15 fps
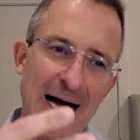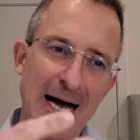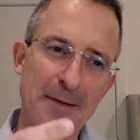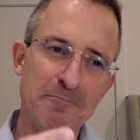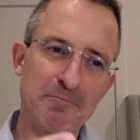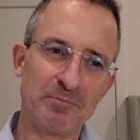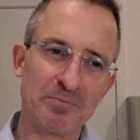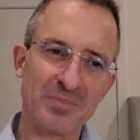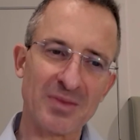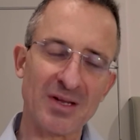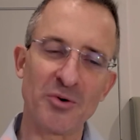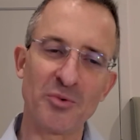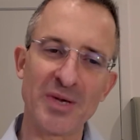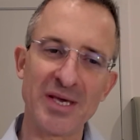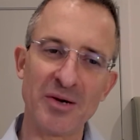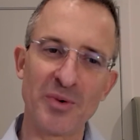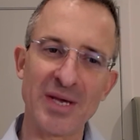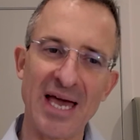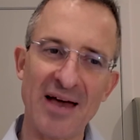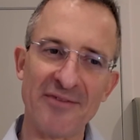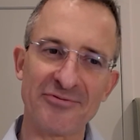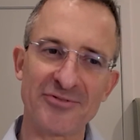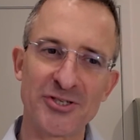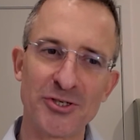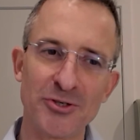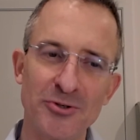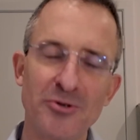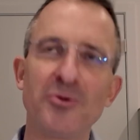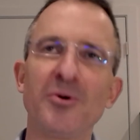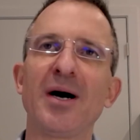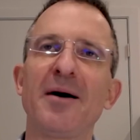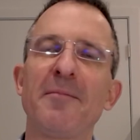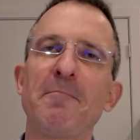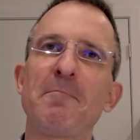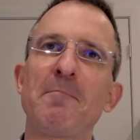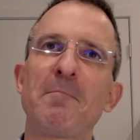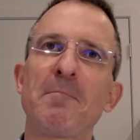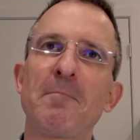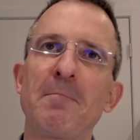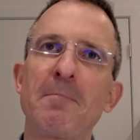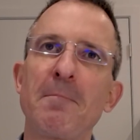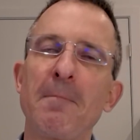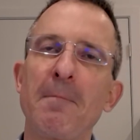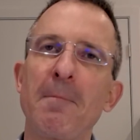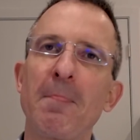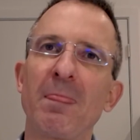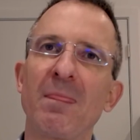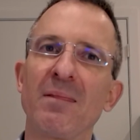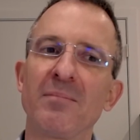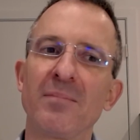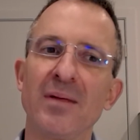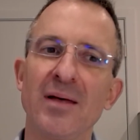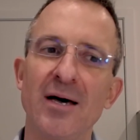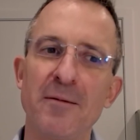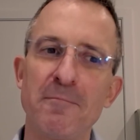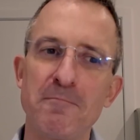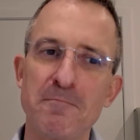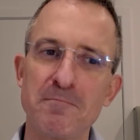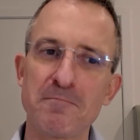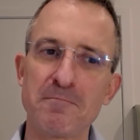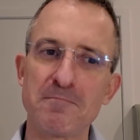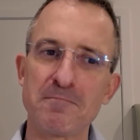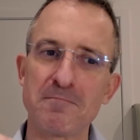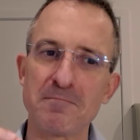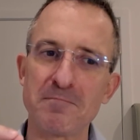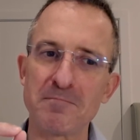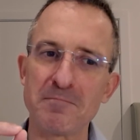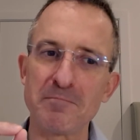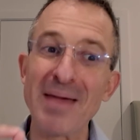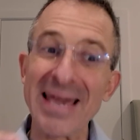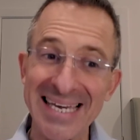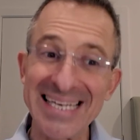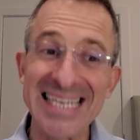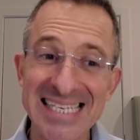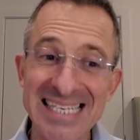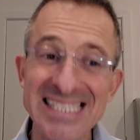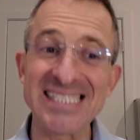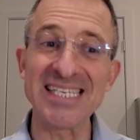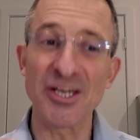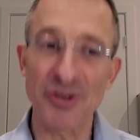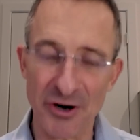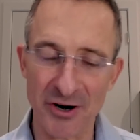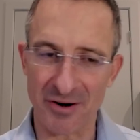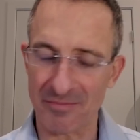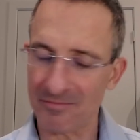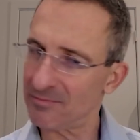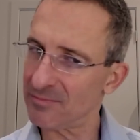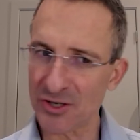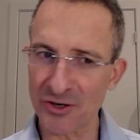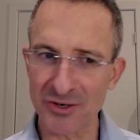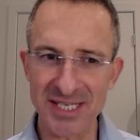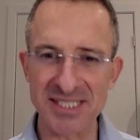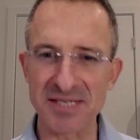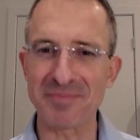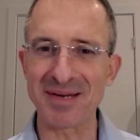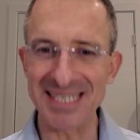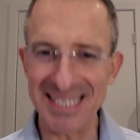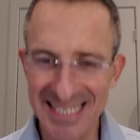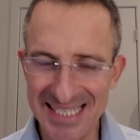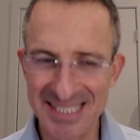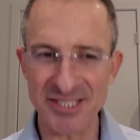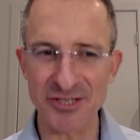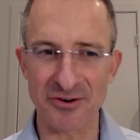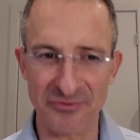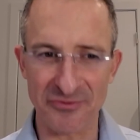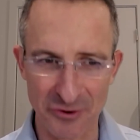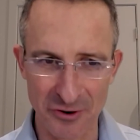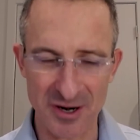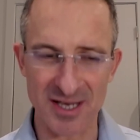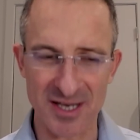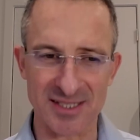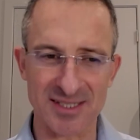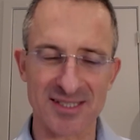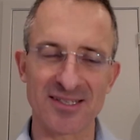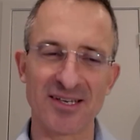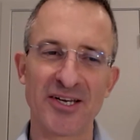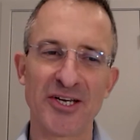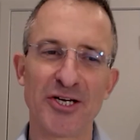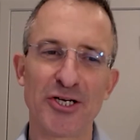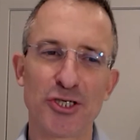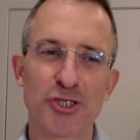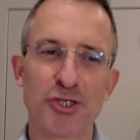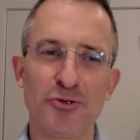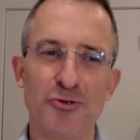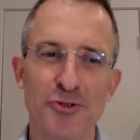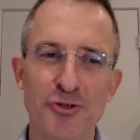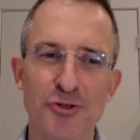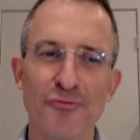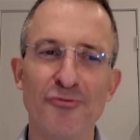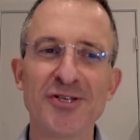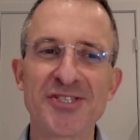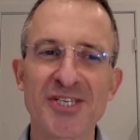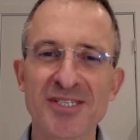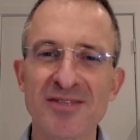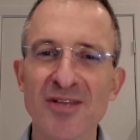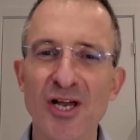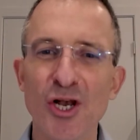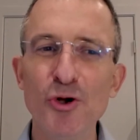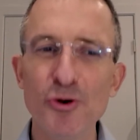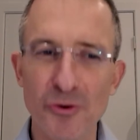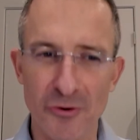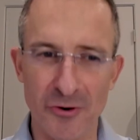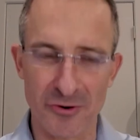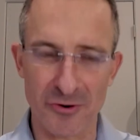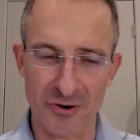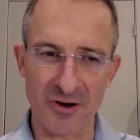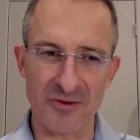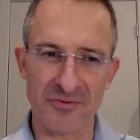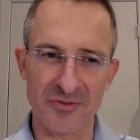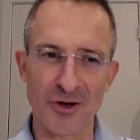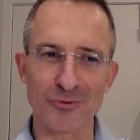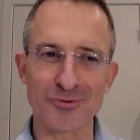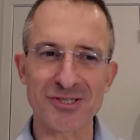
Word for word: um, we we have to um, um make it easier, not easy, but easier for us to to resist the lure of